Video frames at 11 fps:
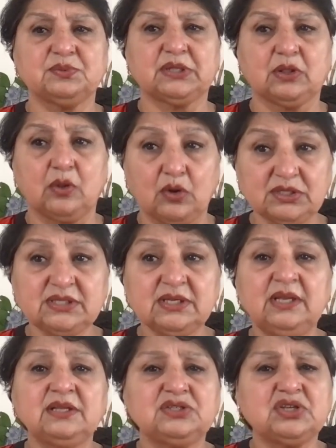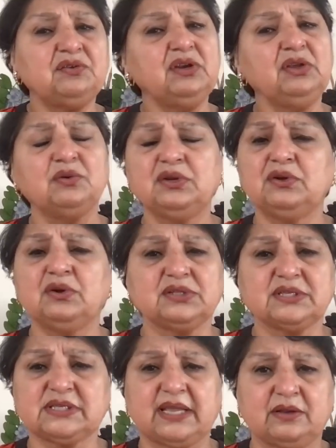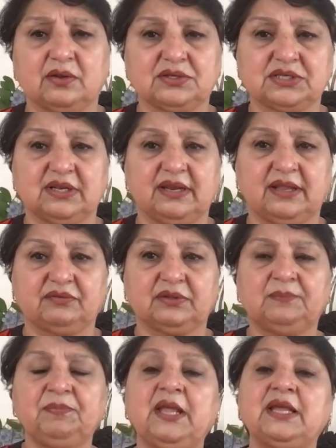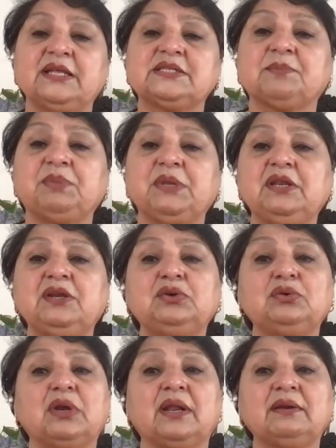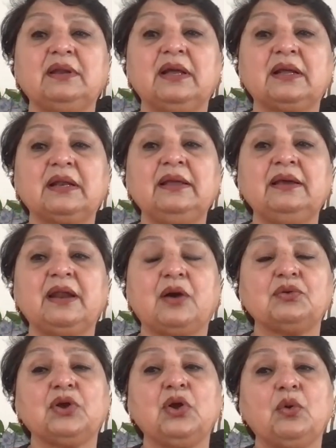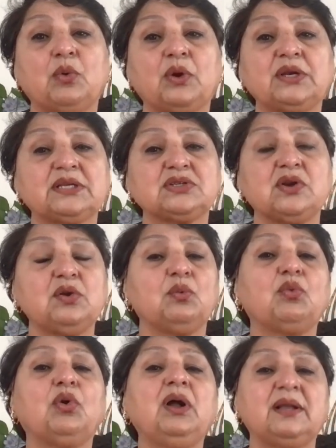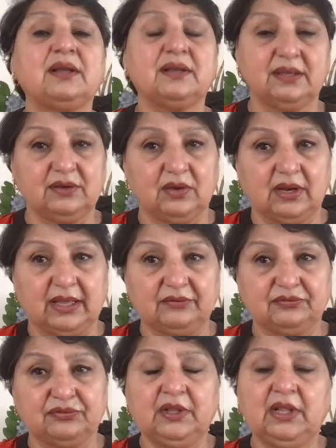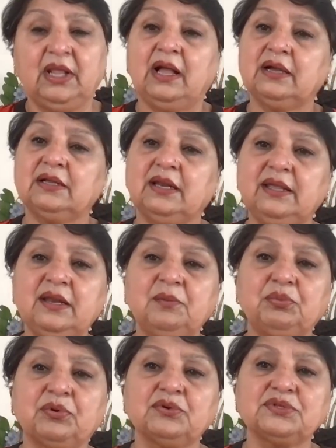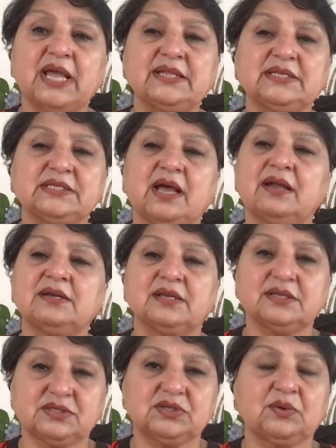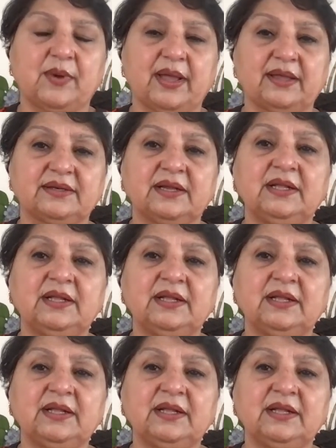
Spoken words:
with loss, generally only on the psychological level. It's a period to clear out what does not work in your life. A clean approach and start is required.